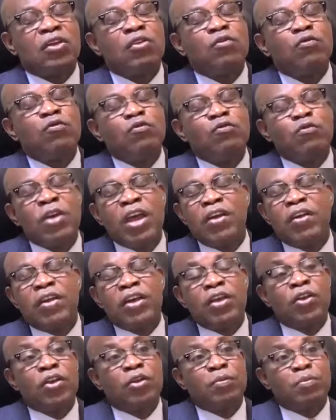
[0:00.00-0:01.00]
very
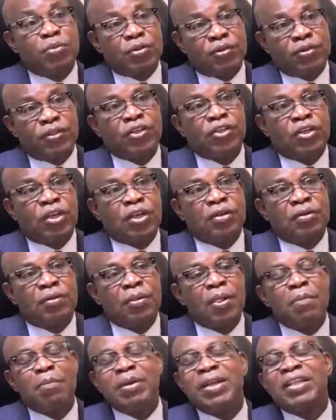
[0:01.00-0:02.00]
good position,
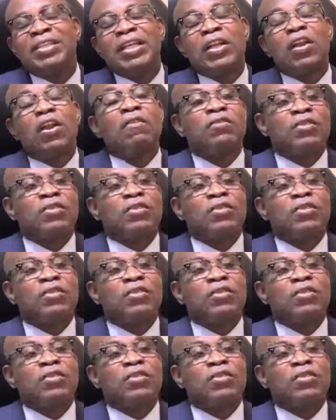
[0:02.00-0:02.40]
but there's a lot